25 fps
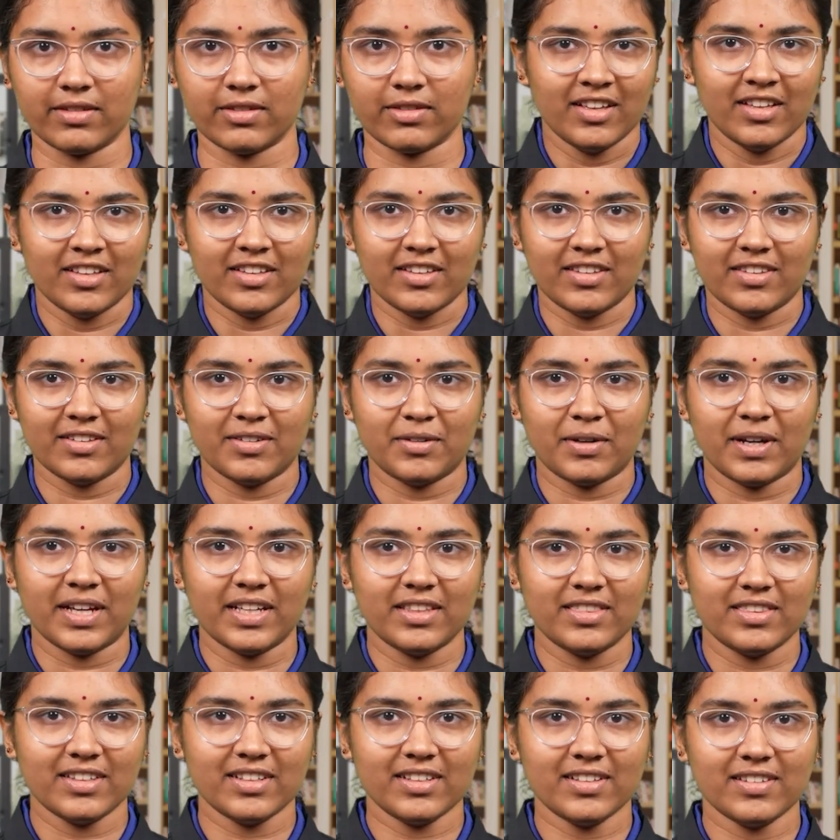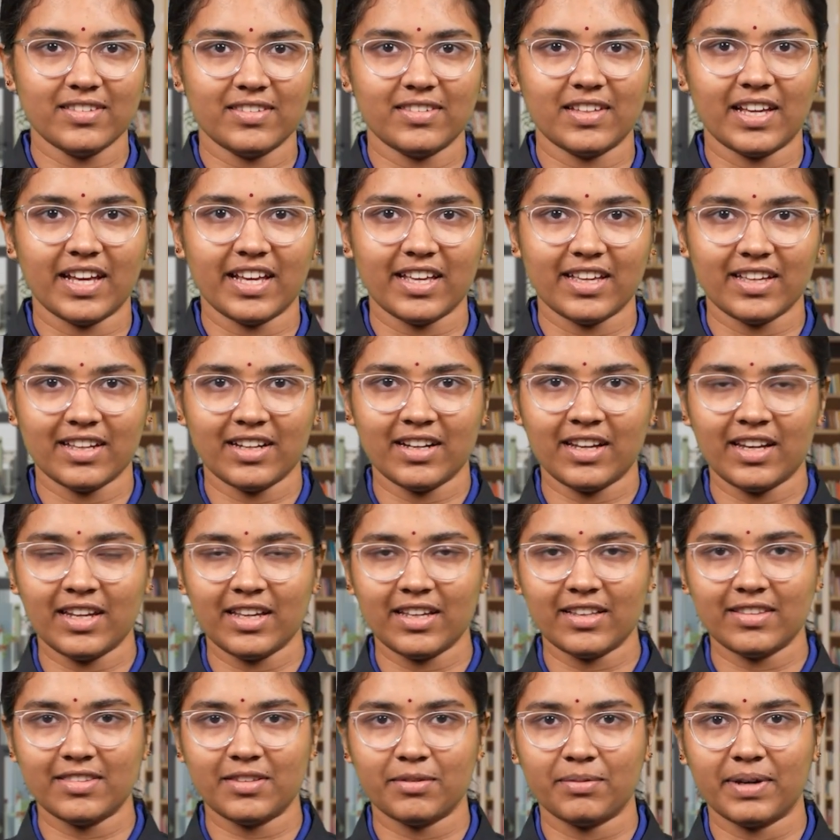So I think
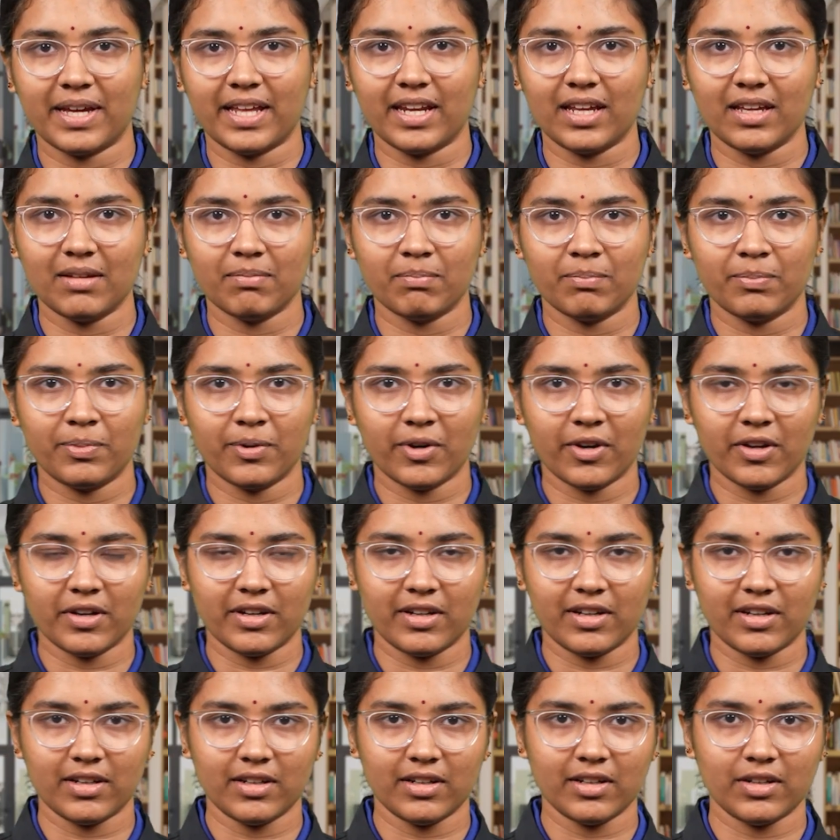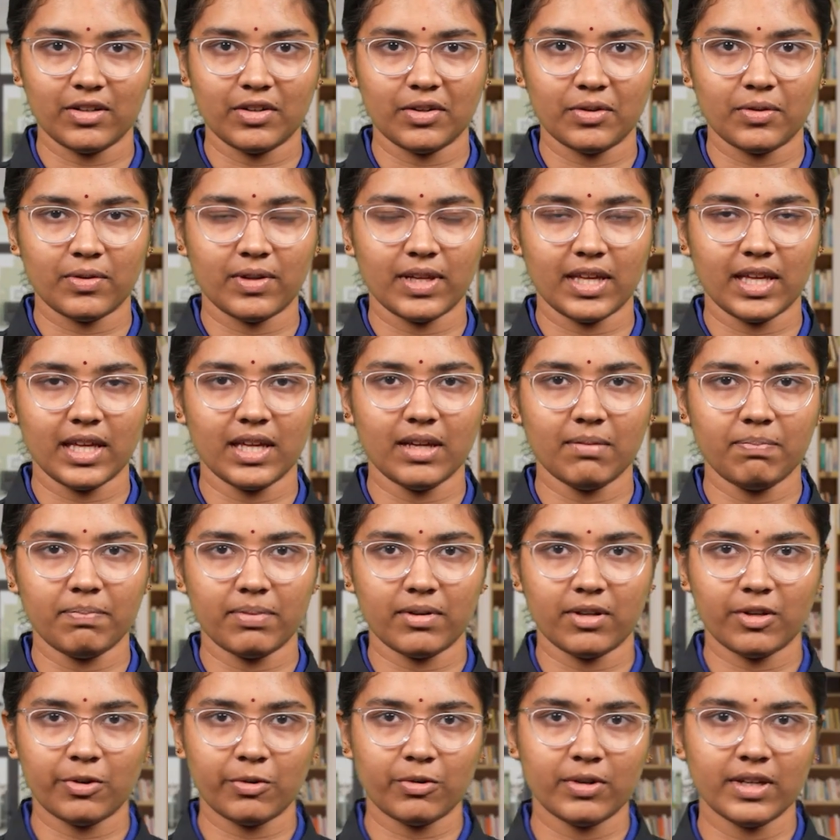secondly, it's very important to keep
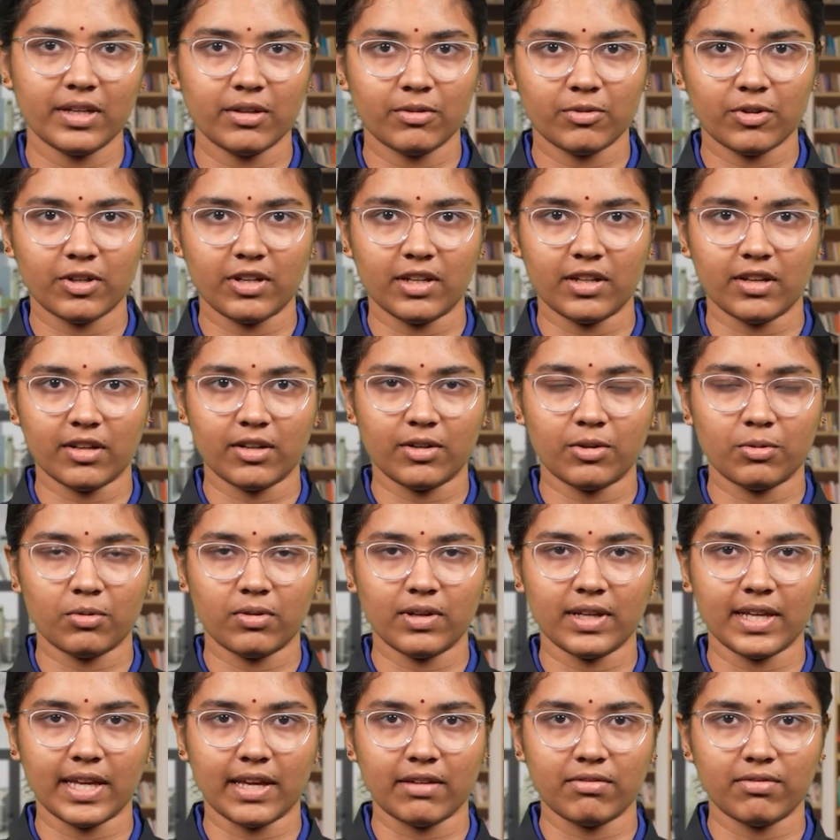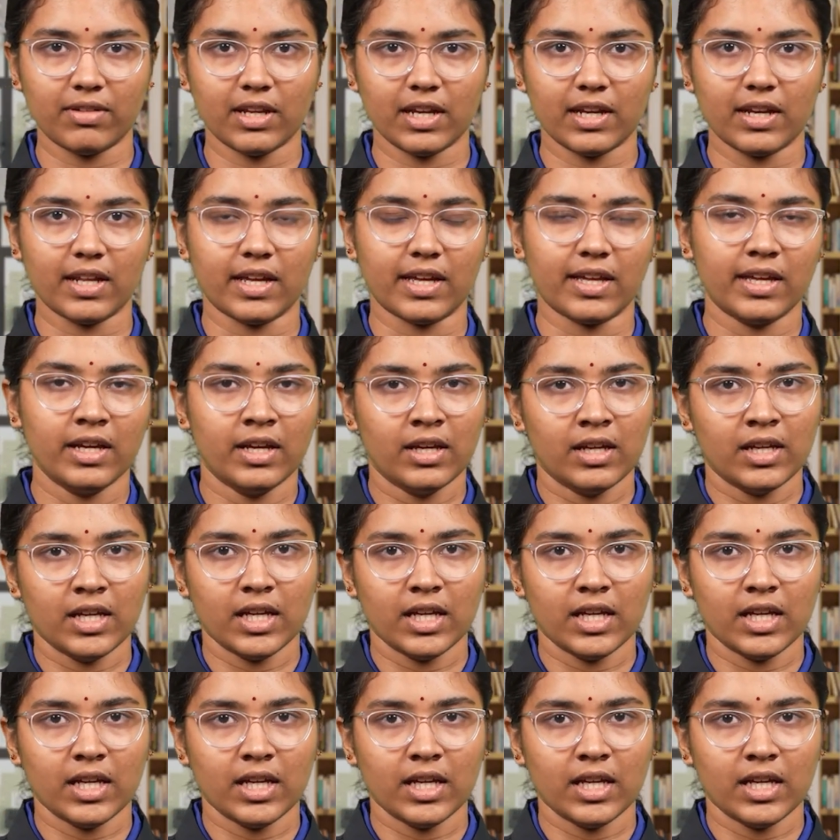doing what you're doing every day.